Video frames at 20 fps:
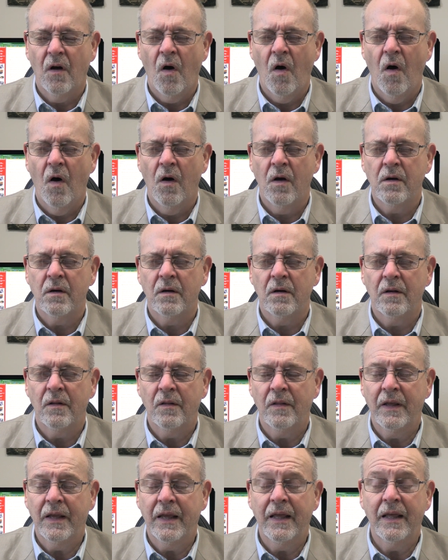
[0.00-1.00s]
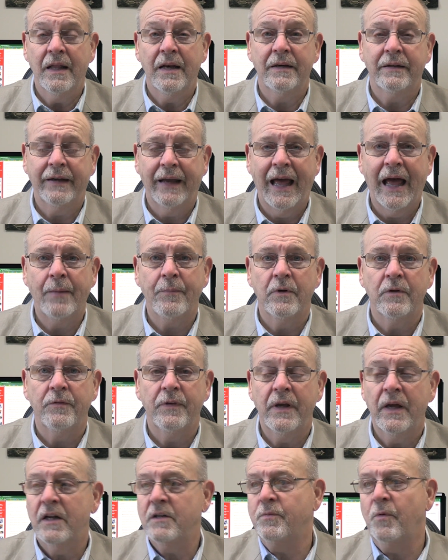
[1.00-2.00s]
on the end time
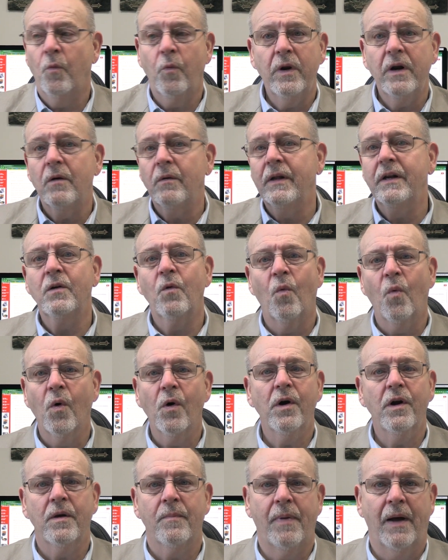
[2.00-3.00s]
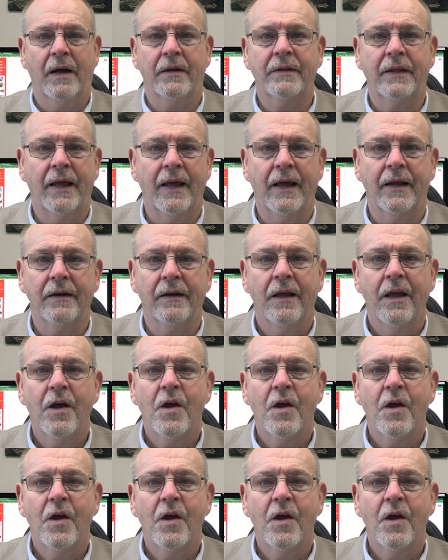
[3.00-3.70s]
events, but we don't need to worry about that